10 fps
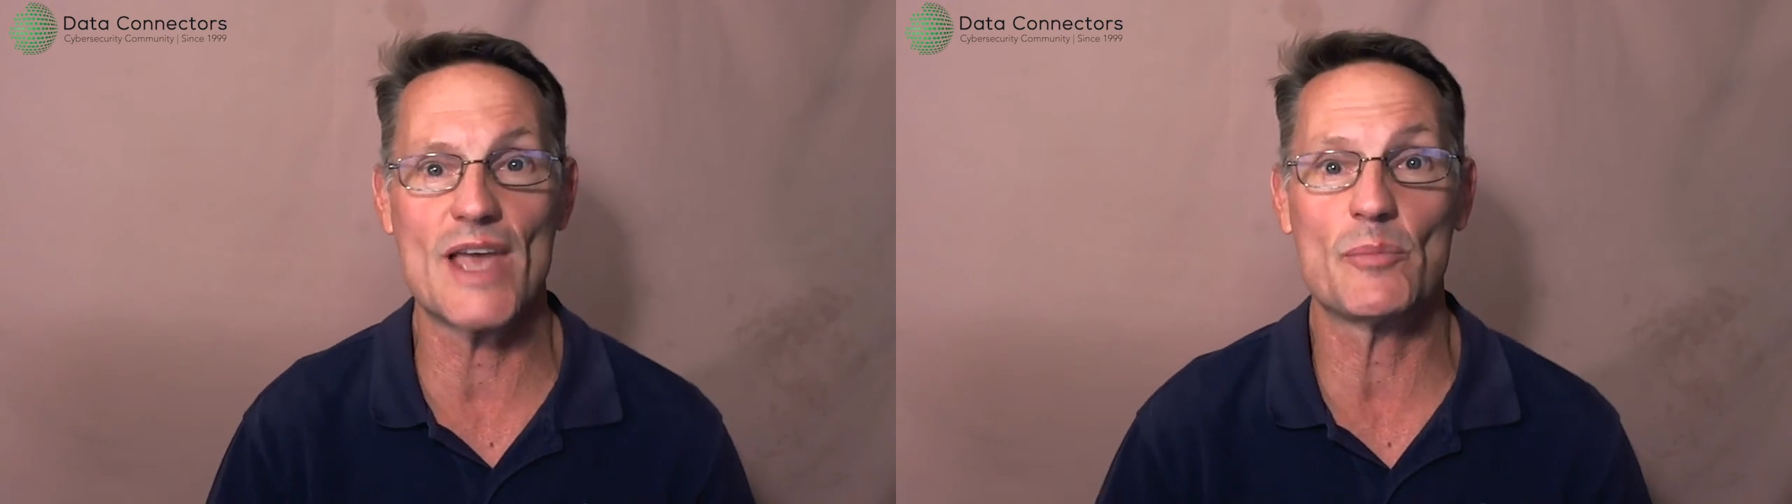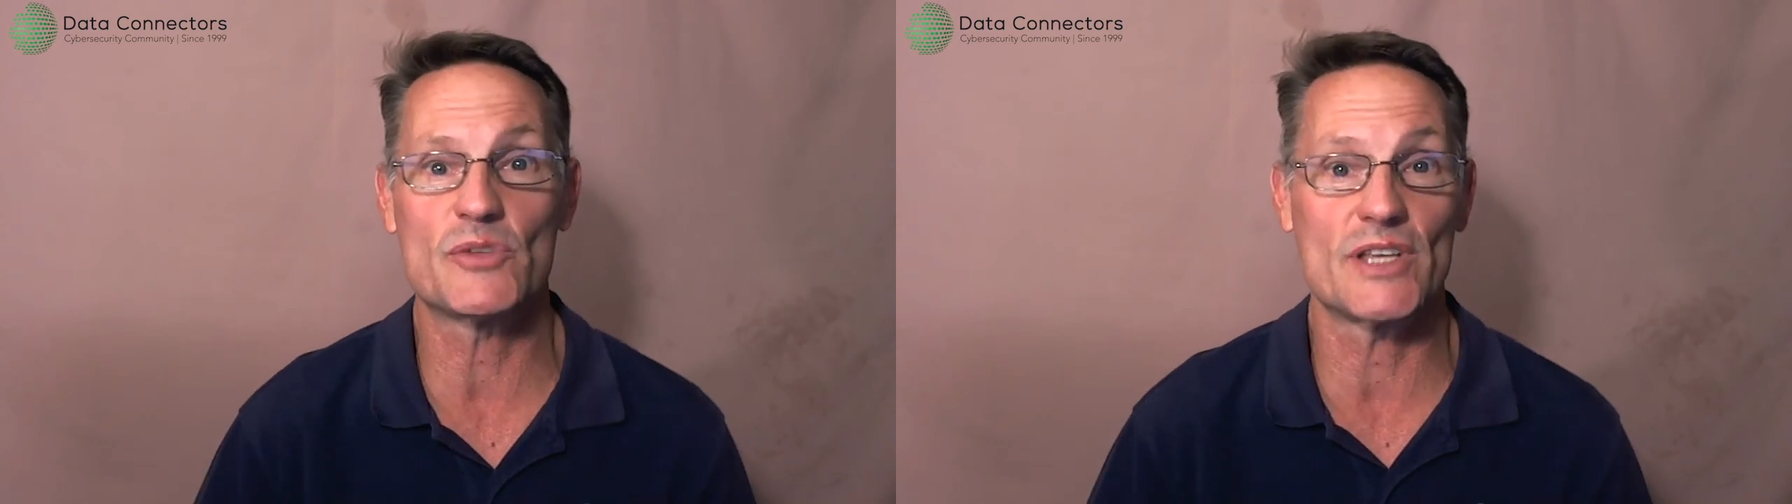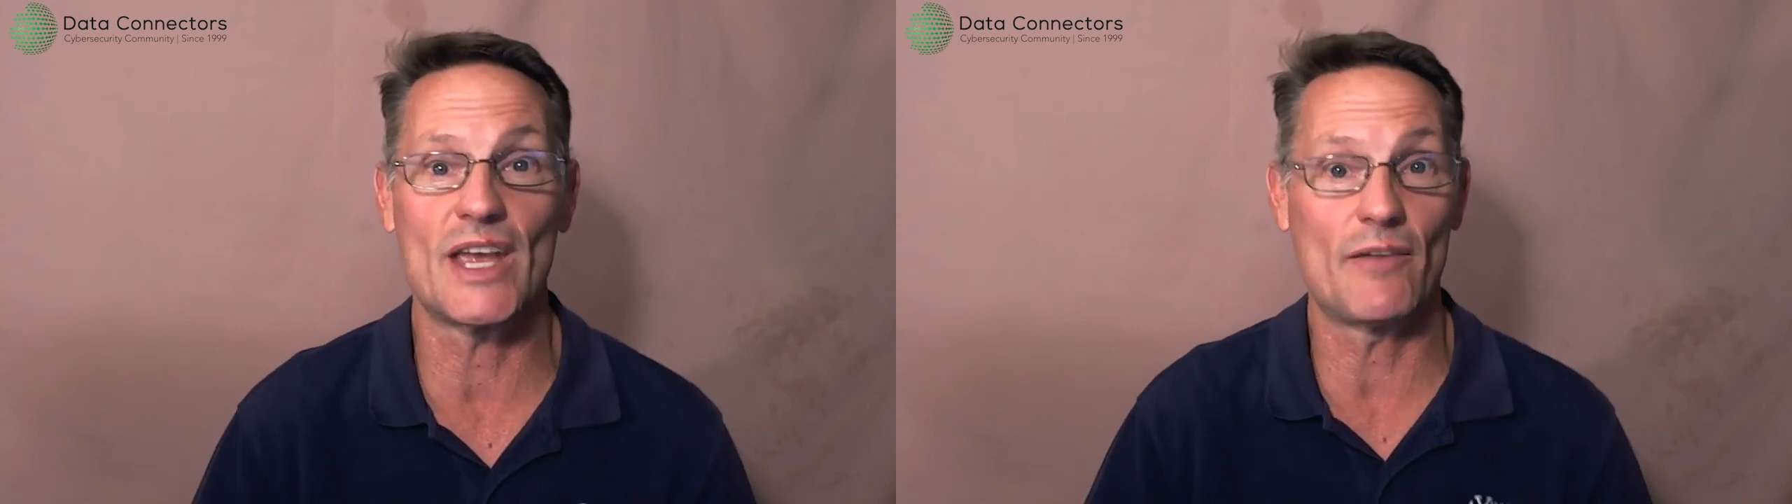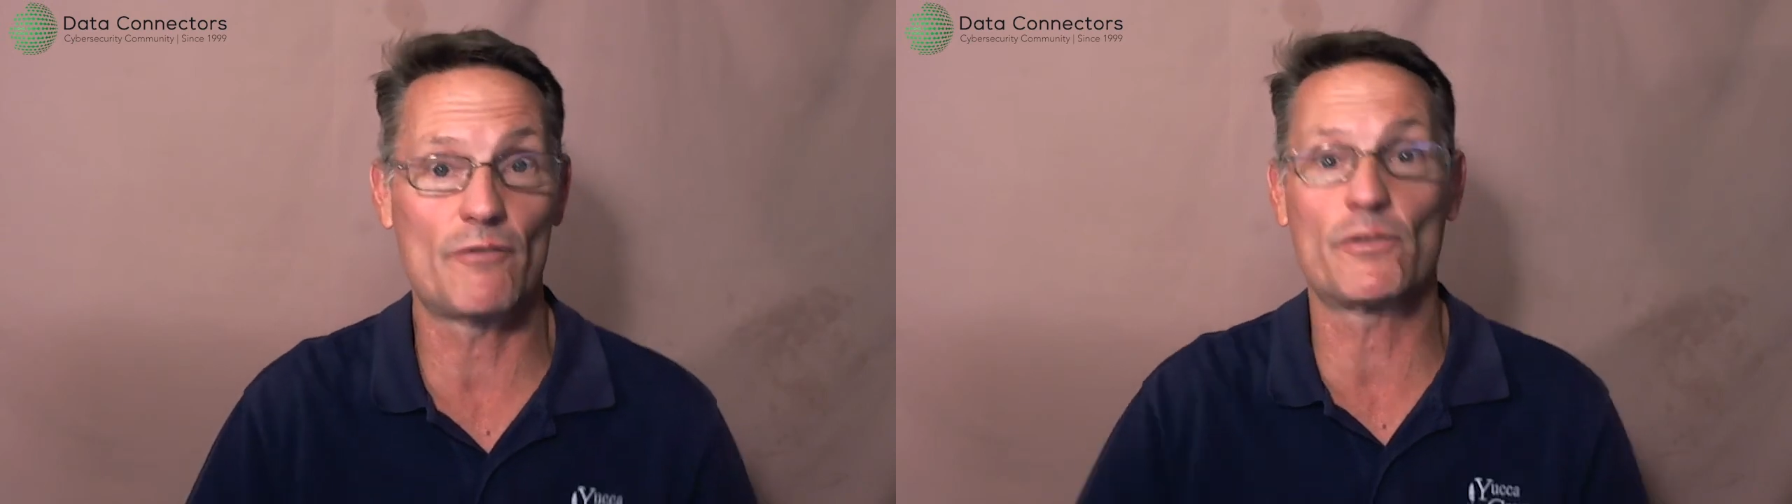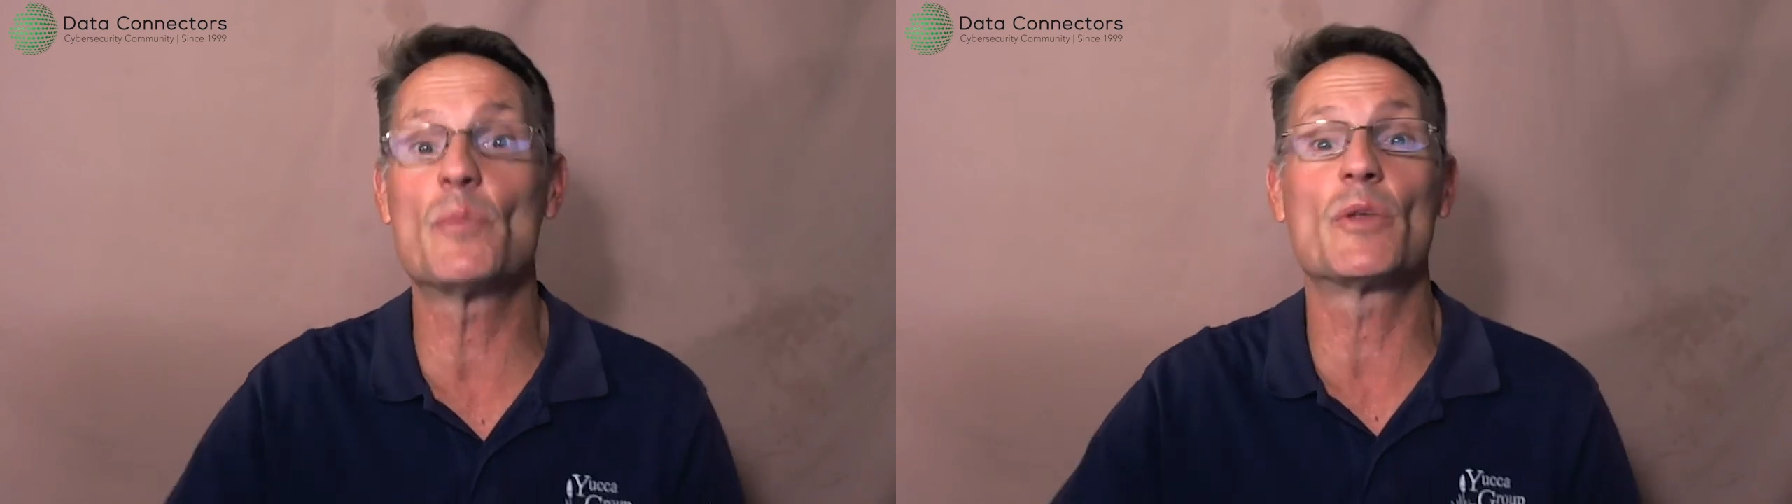apps
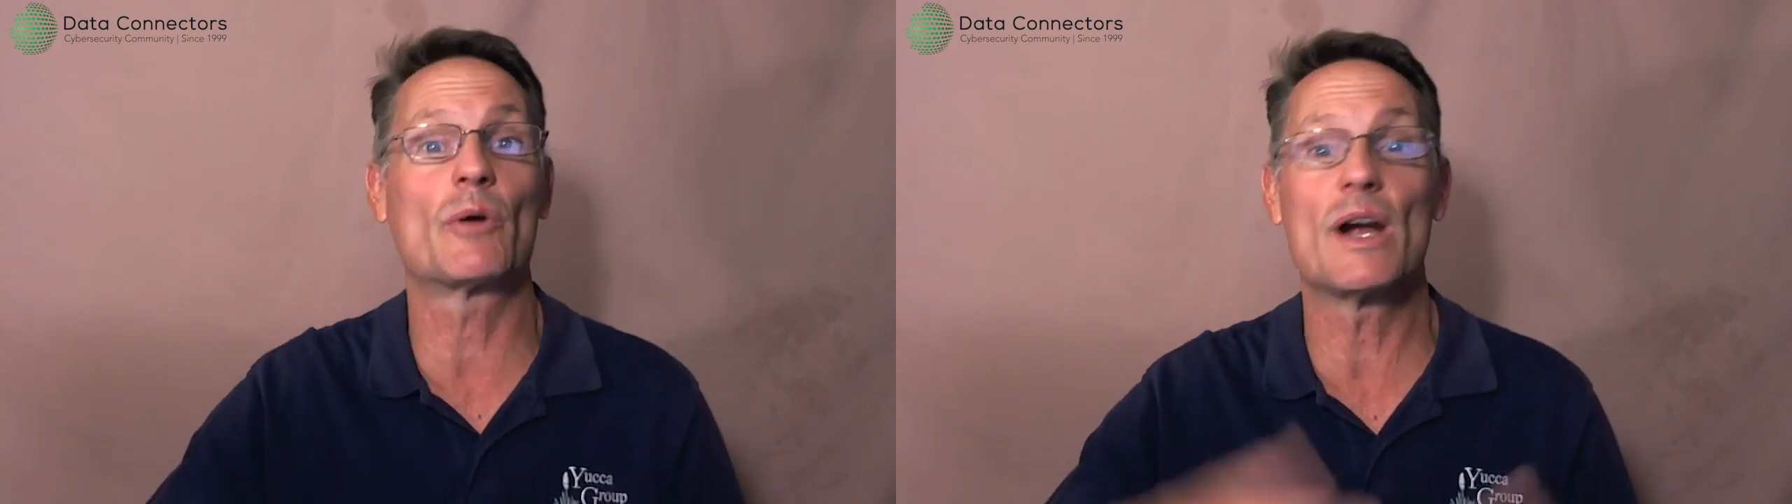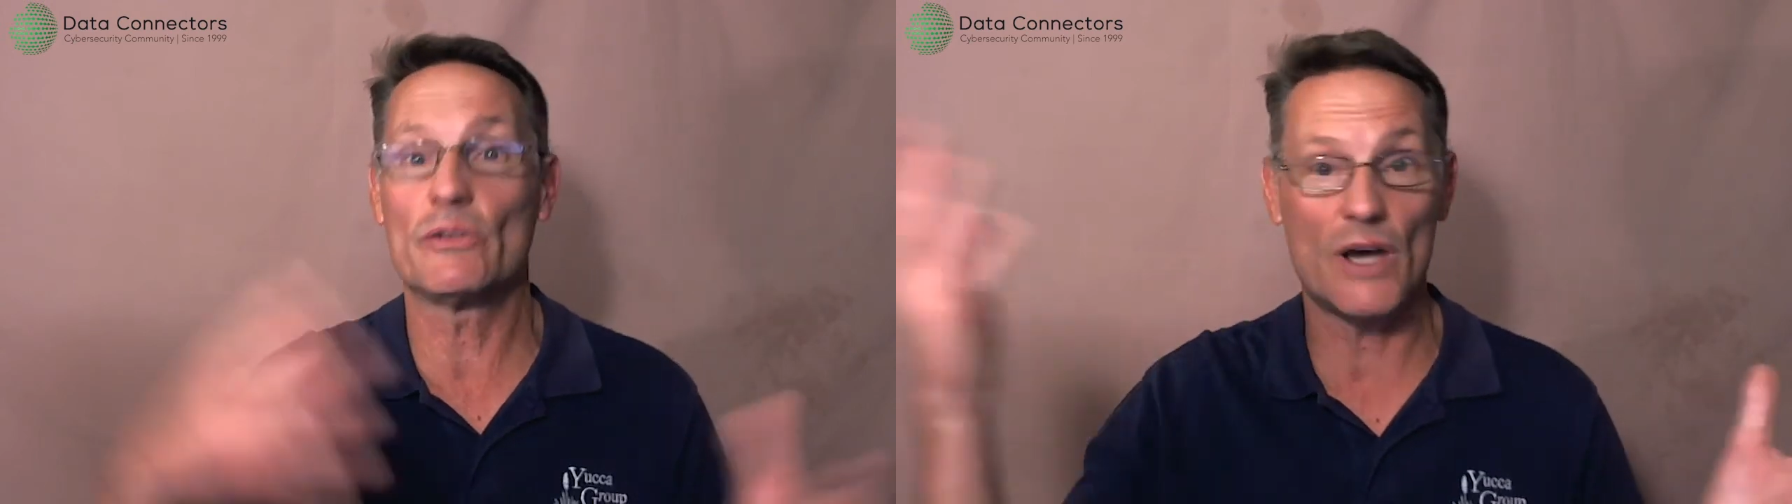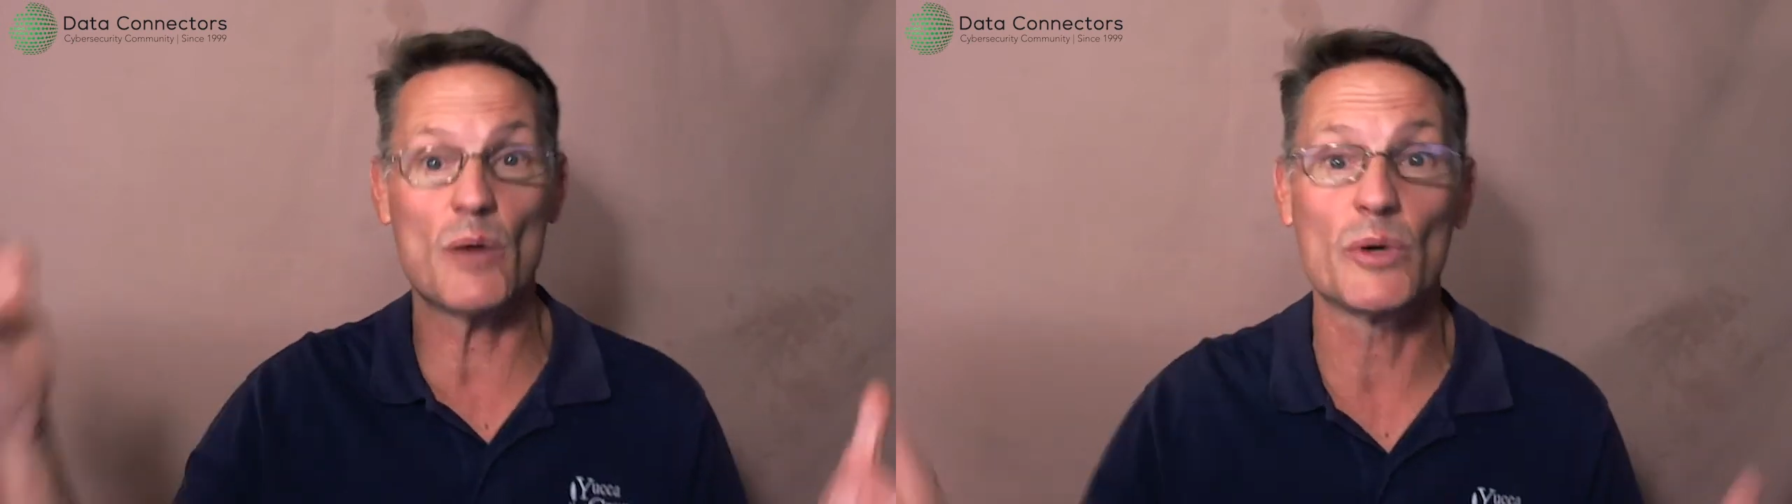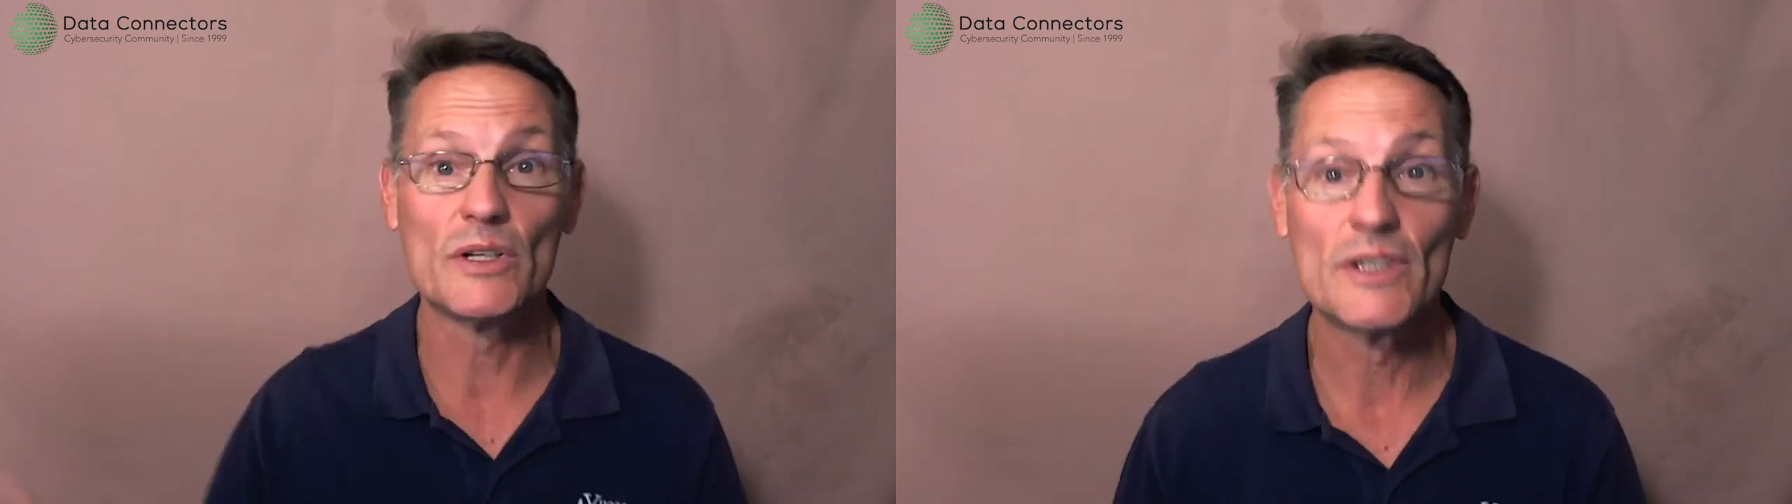from the ground up